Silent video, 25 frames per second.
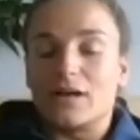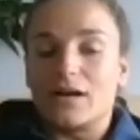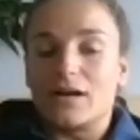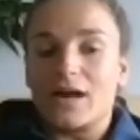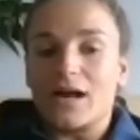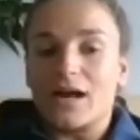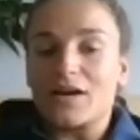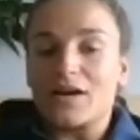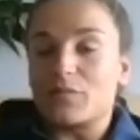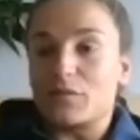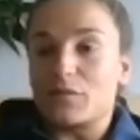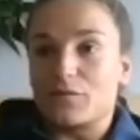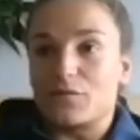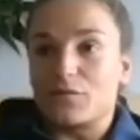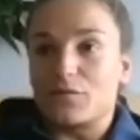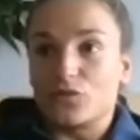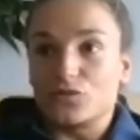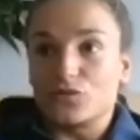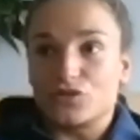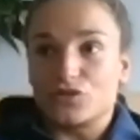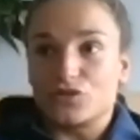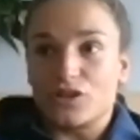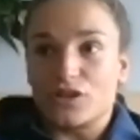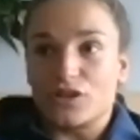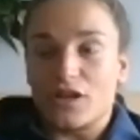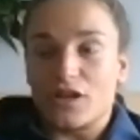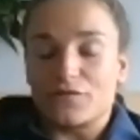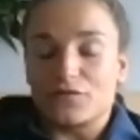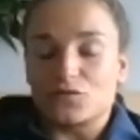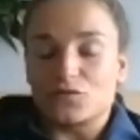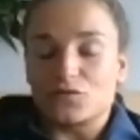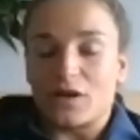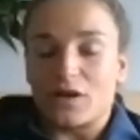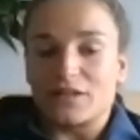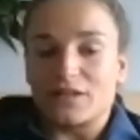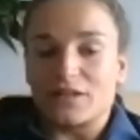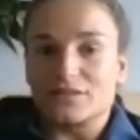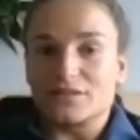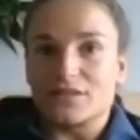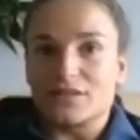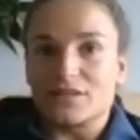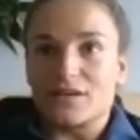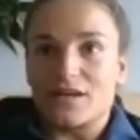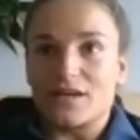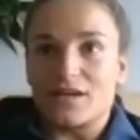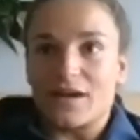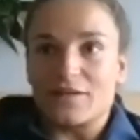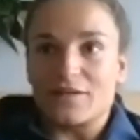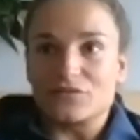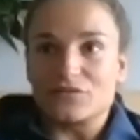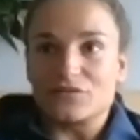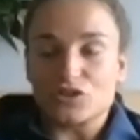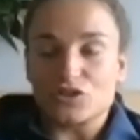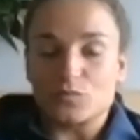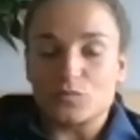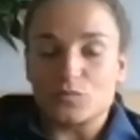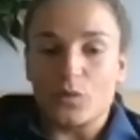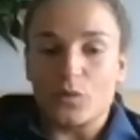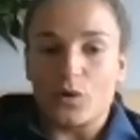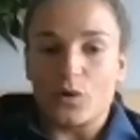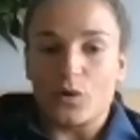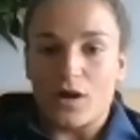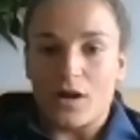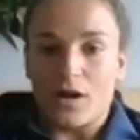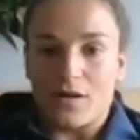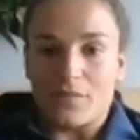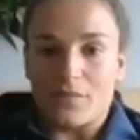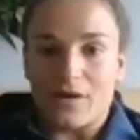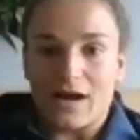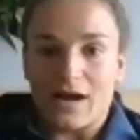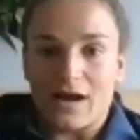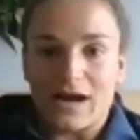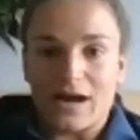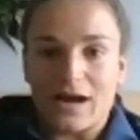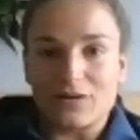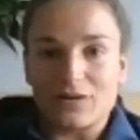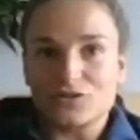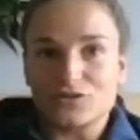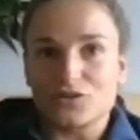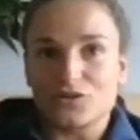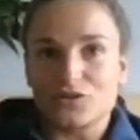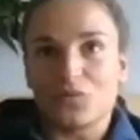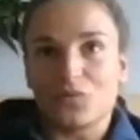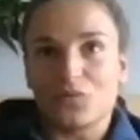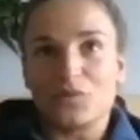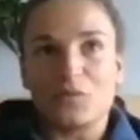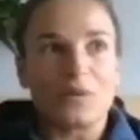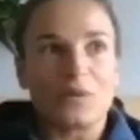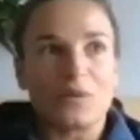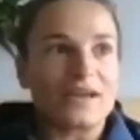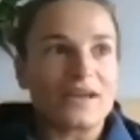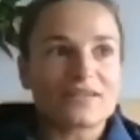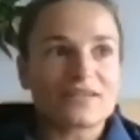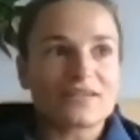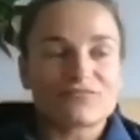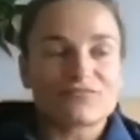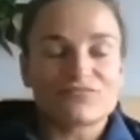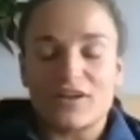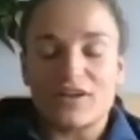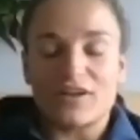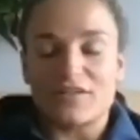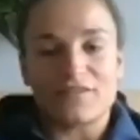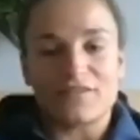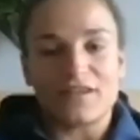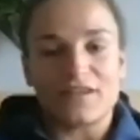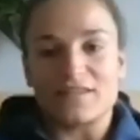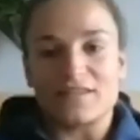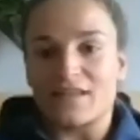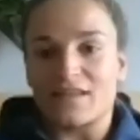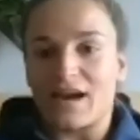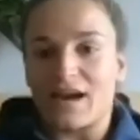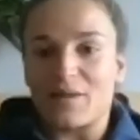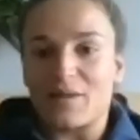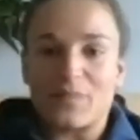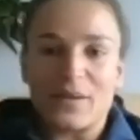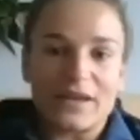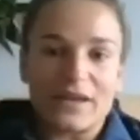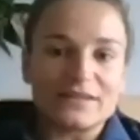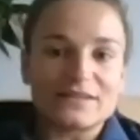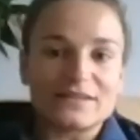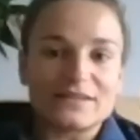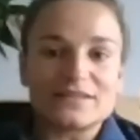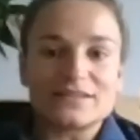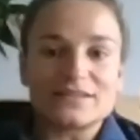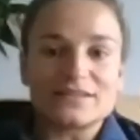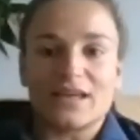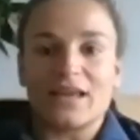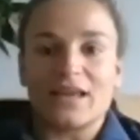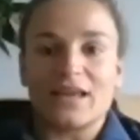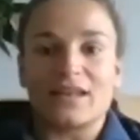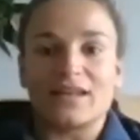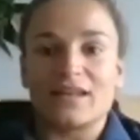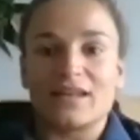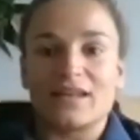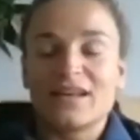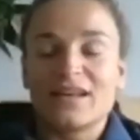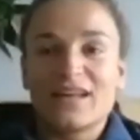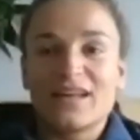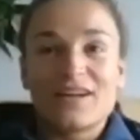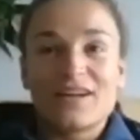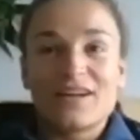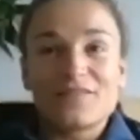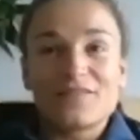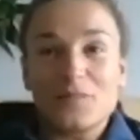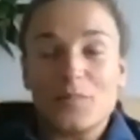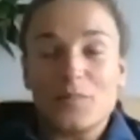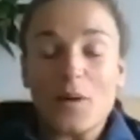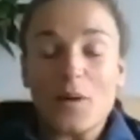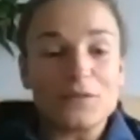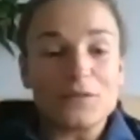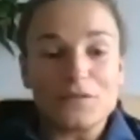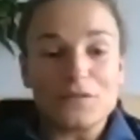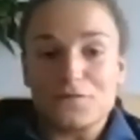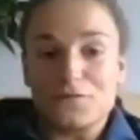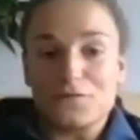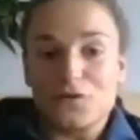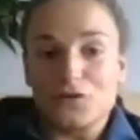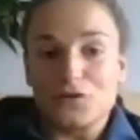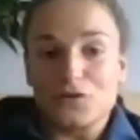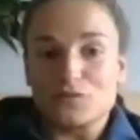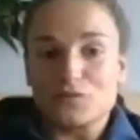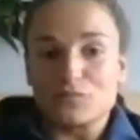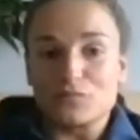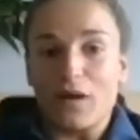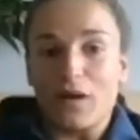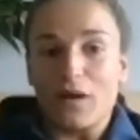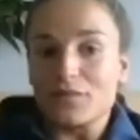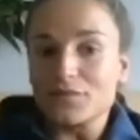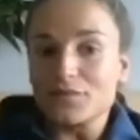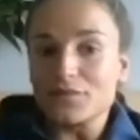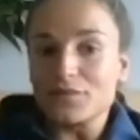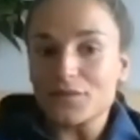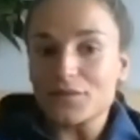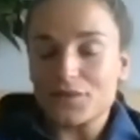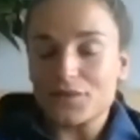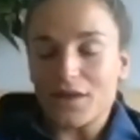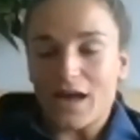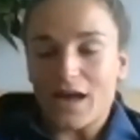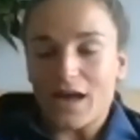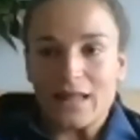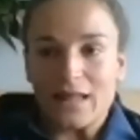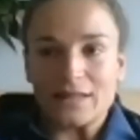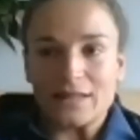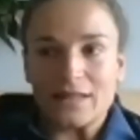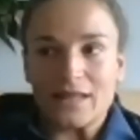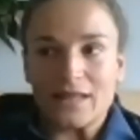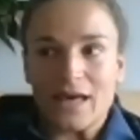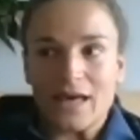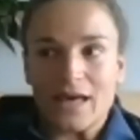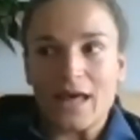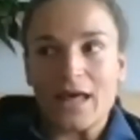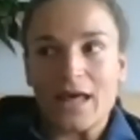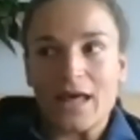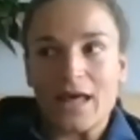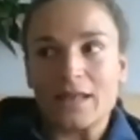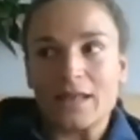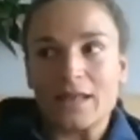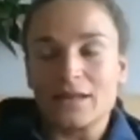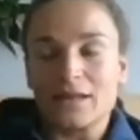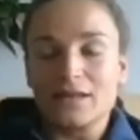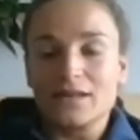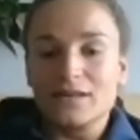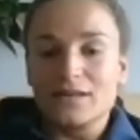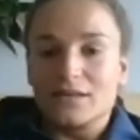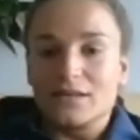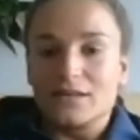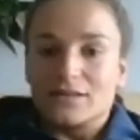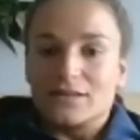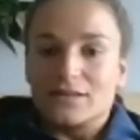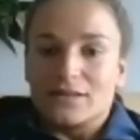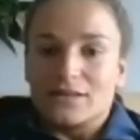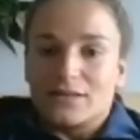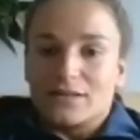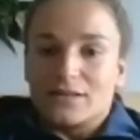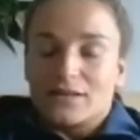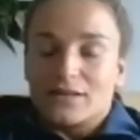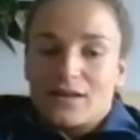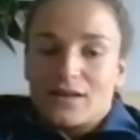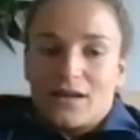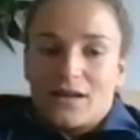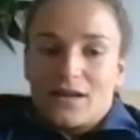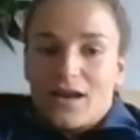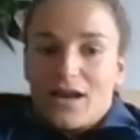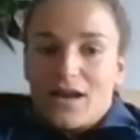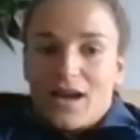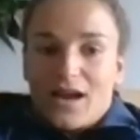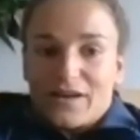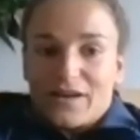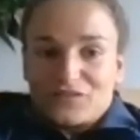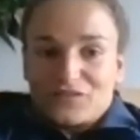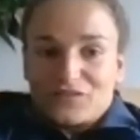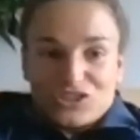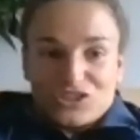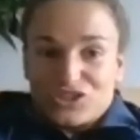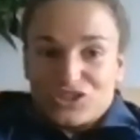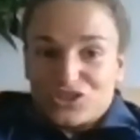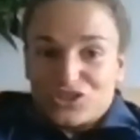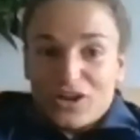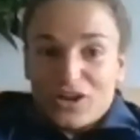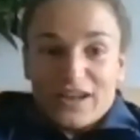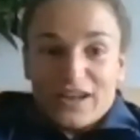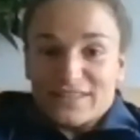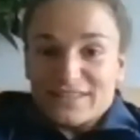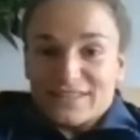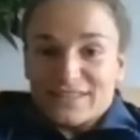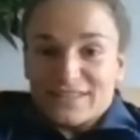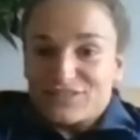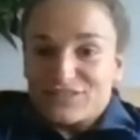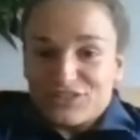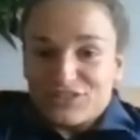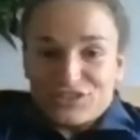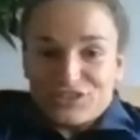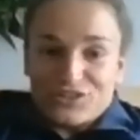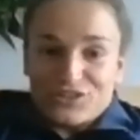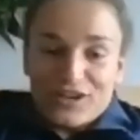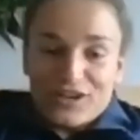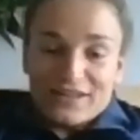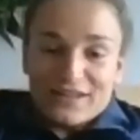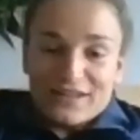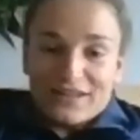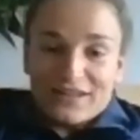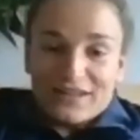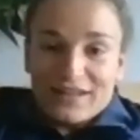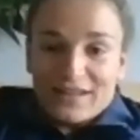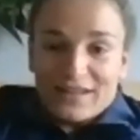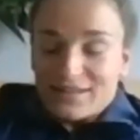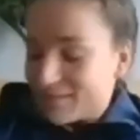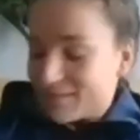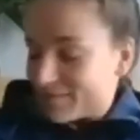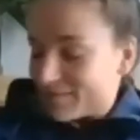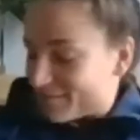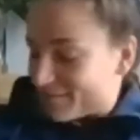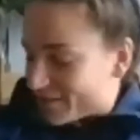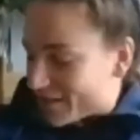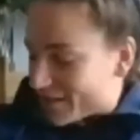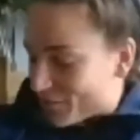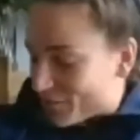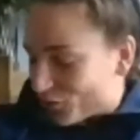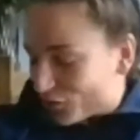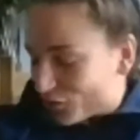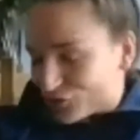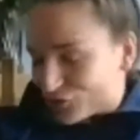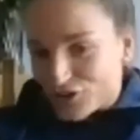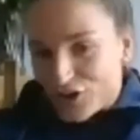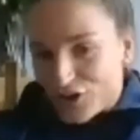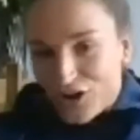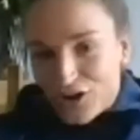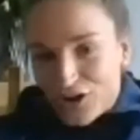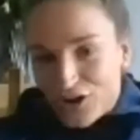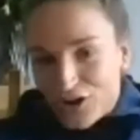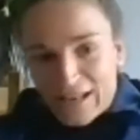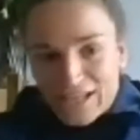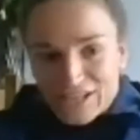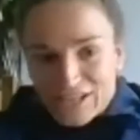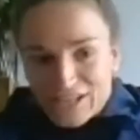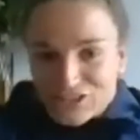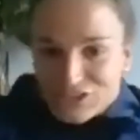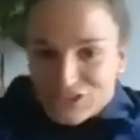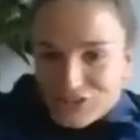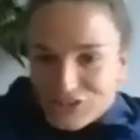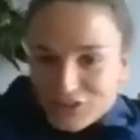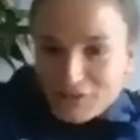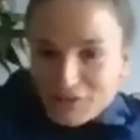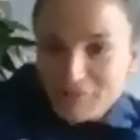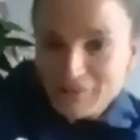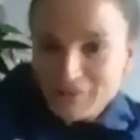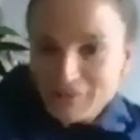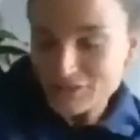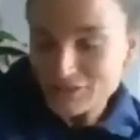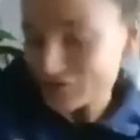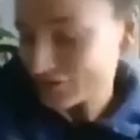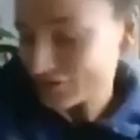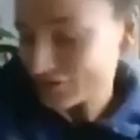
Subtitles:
I've been fortunate enough as well I've just bought a house, so we were like renovating that, painting for probably the first month, and then I've just training. I bought a dog. I'll actually show you my dog